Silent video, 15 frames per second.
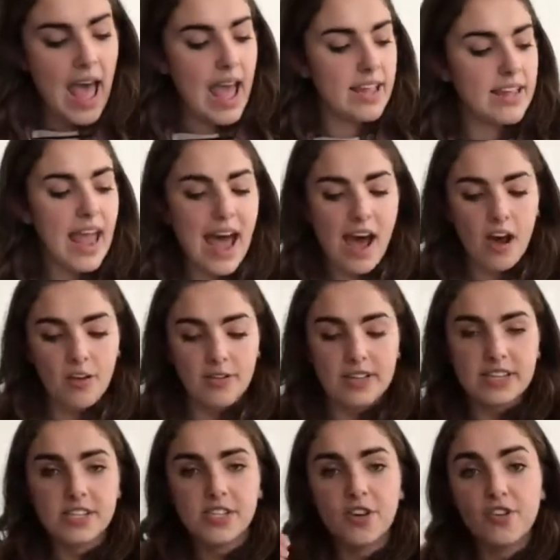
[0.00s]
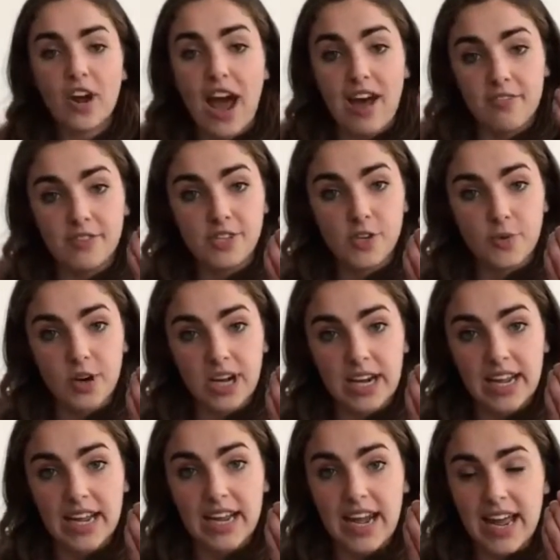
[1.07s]
And now, this is our ground, so we're going
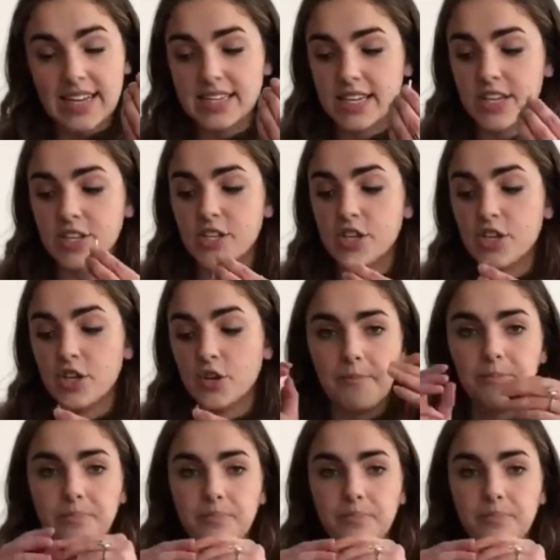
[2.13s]
to connect it to